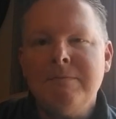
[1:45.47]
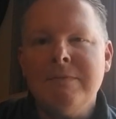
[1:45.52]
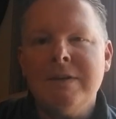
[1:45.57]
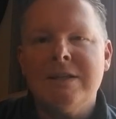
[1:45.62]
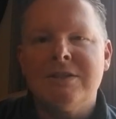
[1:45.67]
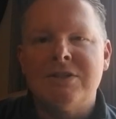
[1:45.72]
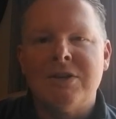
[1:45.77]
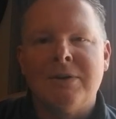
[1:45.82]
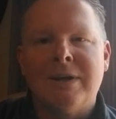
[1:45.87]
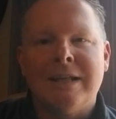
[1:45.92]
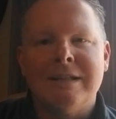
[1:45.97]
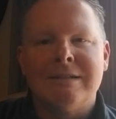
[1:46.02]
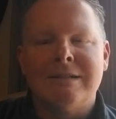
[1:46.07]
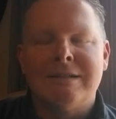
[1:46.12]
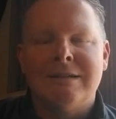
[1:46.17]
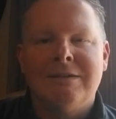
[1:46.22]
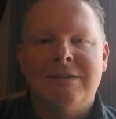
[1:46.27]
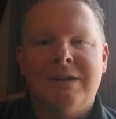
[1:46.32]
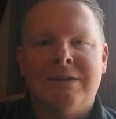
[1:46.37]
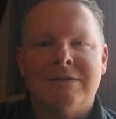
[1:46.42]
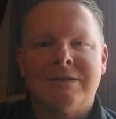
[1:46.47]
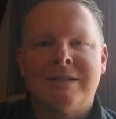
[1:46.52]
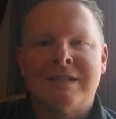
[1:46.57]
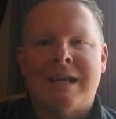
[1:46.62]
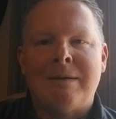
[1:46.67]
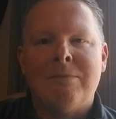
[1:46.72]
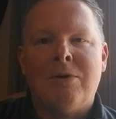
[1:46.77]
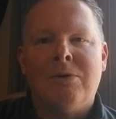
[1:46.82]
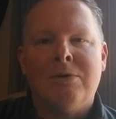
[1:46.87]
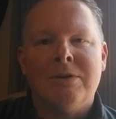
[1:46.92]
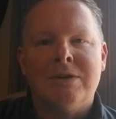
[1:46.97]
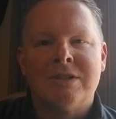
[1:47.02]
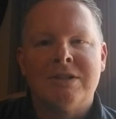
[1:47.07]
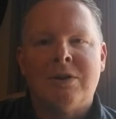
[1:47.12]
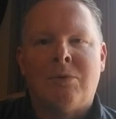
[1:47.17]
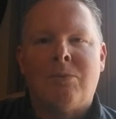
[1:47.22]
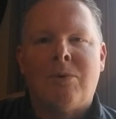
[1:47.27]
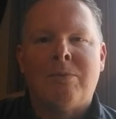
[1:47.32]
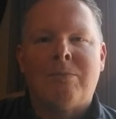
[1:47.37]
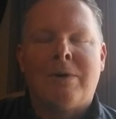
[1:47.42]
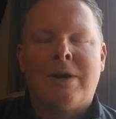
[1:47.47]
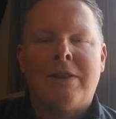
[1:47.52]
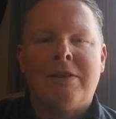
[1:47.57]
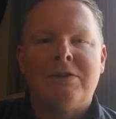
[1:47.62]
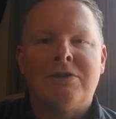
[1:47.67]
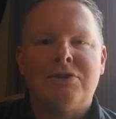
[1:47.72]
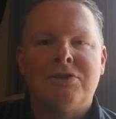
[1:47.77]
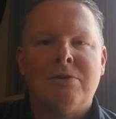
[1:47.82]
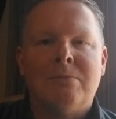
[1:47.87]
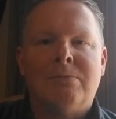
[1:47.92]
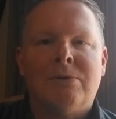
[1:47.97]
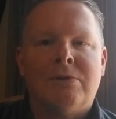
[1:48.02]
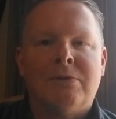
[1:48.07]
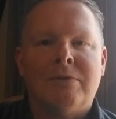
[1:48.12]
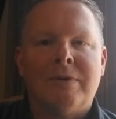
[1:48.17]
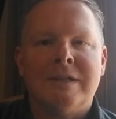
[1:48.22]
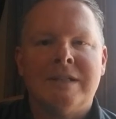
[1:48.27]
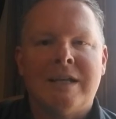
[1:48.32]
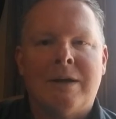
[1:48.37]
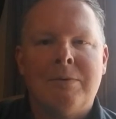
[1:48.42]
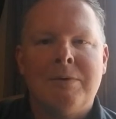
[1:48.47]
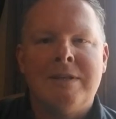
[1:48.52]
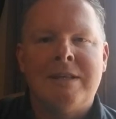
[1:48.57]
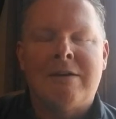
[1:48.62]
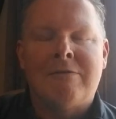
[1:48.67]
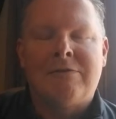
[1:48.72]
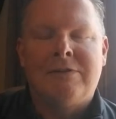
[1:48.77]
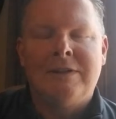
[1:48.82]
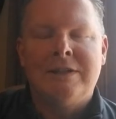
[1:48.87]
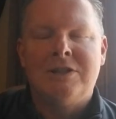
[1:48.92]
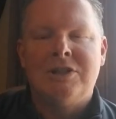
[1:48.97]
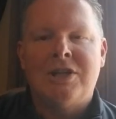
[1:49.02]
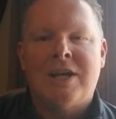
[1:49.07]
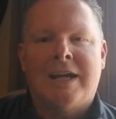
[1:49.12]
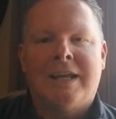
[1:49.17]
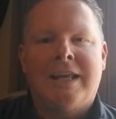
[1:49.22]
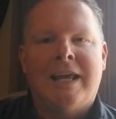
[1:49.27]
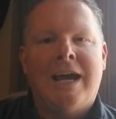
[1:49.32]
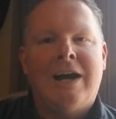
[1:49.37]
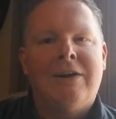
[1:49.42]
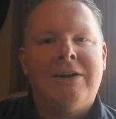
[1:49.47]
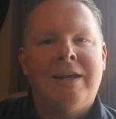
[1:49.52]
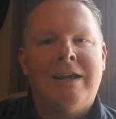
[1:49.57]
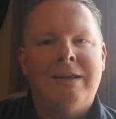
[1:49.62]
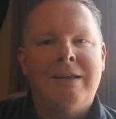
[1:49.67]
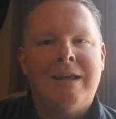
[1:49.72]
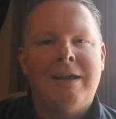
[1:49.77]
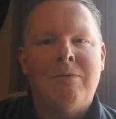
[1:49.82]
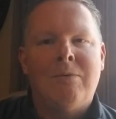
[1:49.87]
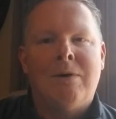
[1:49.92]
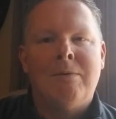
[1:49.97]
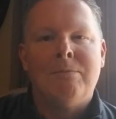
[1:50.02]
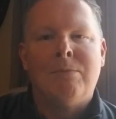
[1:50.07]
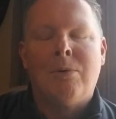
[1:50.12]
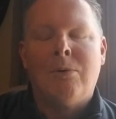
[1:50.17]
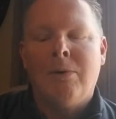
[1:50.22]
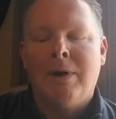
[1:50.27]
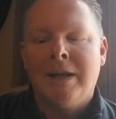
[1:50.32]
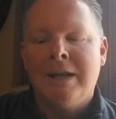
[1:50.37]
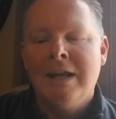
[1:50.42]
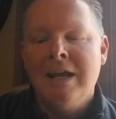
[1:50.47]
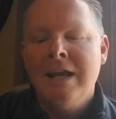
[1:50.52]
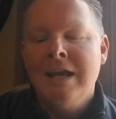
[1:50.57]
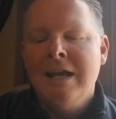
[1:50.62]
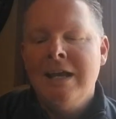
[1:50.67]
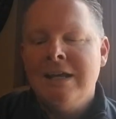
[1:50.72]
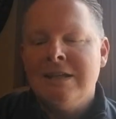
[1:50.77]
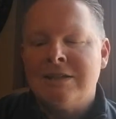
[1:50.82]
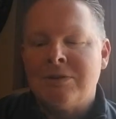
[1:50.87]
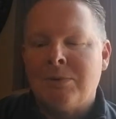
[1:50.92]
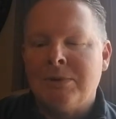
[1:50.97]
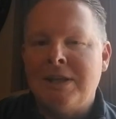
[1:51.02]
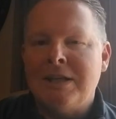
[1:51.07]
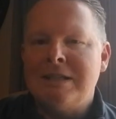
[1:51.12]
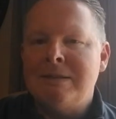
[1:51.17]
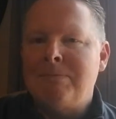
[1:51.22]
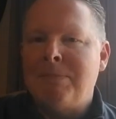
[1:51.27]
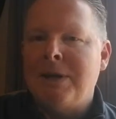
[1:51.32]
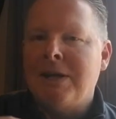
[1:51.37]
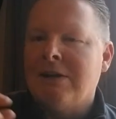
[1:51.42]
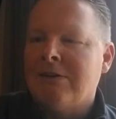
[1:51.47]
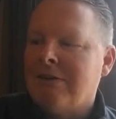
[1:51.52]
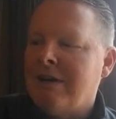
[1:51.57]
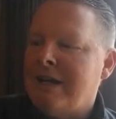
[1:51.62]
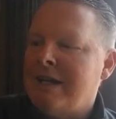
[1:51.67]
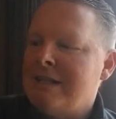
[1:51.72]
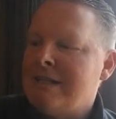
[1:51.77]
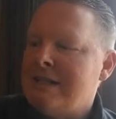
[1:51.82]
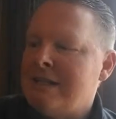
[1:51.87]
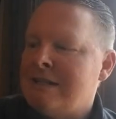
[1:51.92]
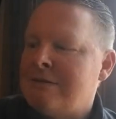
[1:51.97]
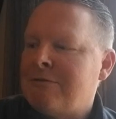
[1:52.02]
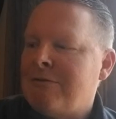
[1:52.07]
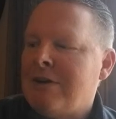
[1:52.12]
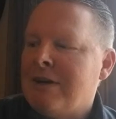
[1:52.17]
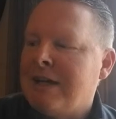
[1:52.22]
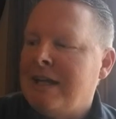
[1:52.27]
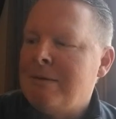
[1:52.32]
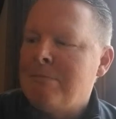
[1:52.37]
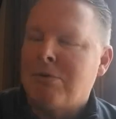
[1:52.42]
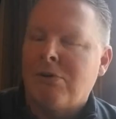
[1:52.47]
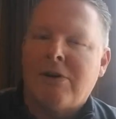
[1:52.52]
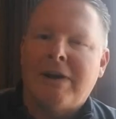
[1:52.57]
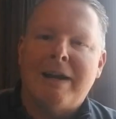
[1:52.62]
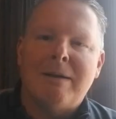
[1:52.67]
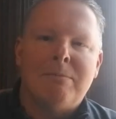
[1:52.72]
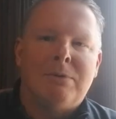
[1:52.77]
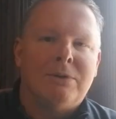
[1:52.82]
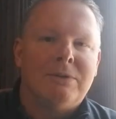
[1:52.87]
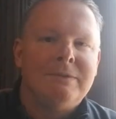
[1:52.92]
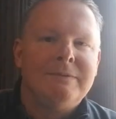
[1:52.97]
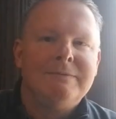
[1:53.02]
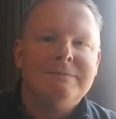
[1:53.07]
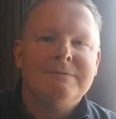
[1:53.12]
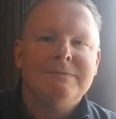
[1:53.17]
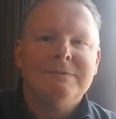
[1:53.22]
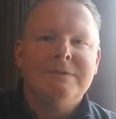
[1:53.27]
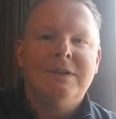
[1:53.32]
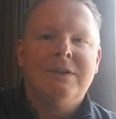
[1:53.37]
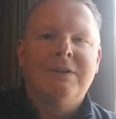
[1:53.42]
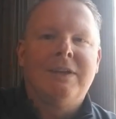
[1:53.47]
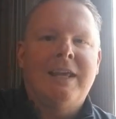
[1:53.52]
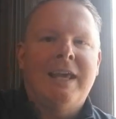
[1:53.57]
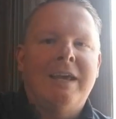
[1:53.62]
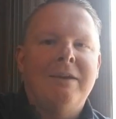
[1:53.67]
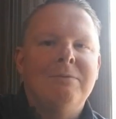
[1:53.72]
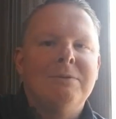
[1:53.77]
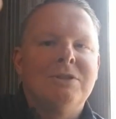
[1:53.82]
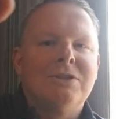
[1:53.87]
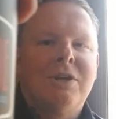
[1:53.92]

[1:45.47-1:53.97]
so again, you know, same owners. So one, one of the two breweries I would definitely check out at, at one point. So what this beer is is Funky Bramble, okay, which